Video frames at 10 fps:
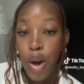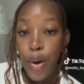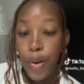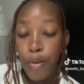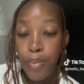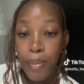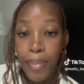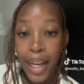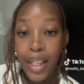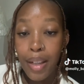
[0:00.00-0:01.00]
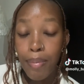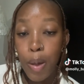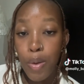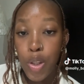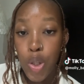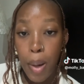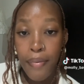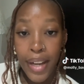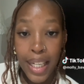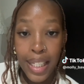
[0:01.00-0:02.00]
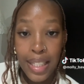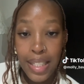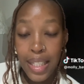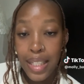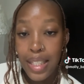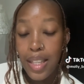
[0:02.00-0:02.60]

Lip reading: who've been plugging me with job vacancies,